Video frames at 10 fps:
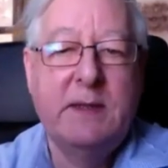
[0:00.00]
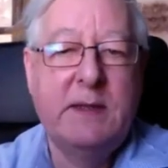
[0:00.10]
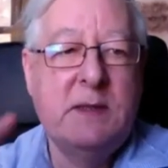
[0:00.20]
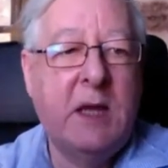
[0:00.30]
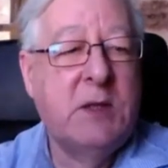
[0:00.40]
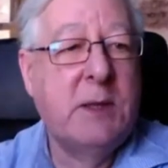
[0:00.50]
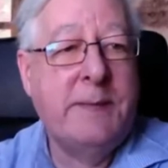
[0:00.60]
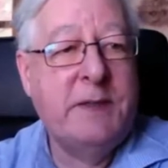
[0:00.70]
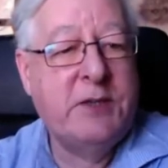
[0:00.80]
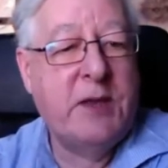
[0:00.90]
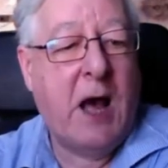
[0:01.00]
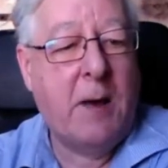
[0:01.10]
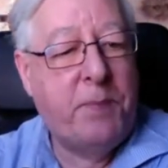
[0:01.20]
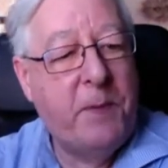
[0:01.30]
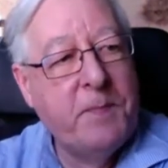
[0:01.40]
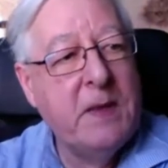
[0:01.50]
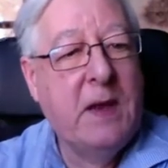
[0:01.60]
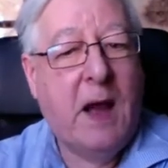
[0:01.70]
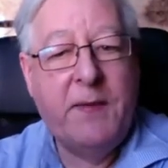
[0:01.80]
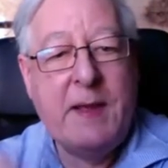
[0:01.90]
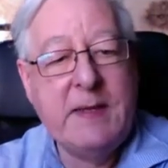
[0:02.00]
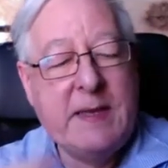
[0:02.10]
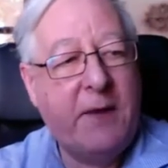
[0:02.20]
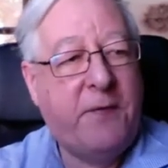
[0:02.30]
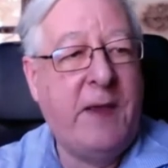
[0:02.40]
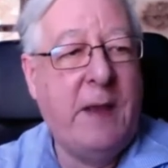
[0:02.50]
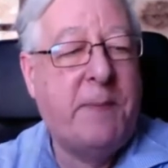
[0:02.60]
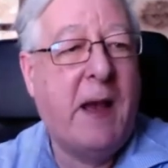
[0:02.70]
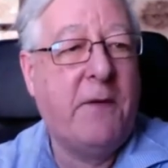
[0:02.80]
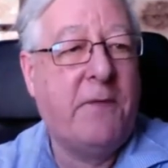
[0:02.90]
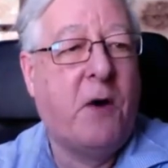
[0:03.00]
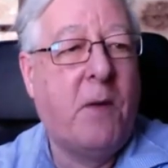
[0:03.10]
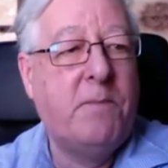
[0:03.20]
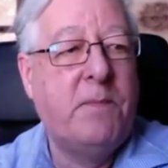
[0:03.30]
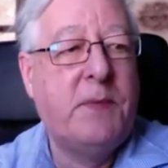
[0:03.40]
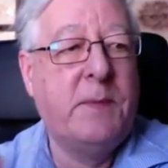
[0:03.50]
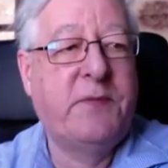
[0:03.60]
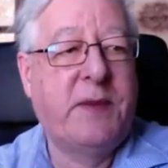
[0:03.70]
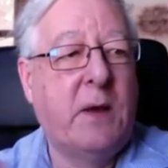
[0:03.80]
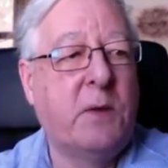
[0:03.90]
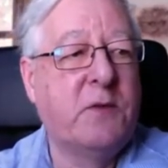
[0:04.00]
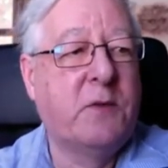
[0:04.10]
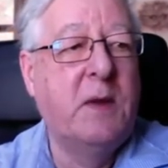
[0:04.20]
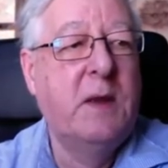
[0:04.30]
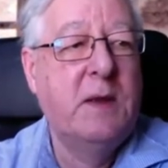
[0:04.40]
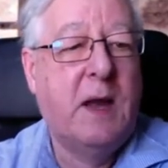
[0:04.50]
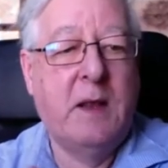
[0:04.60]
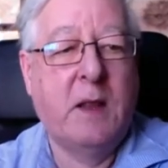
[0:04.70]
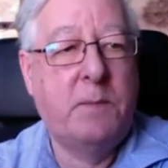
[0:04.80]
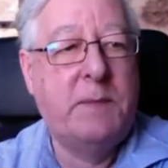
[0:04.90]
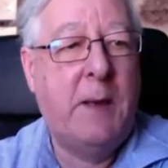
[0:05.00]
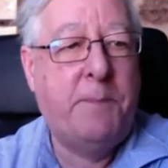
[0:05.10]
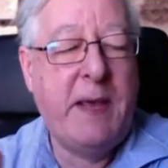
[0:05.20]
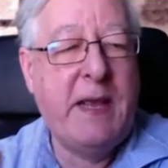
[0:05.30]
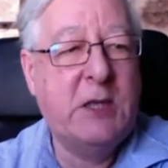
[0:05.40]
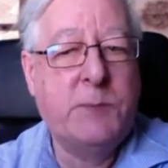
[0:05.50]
load the images up, and then get feedback from themselves and their peers,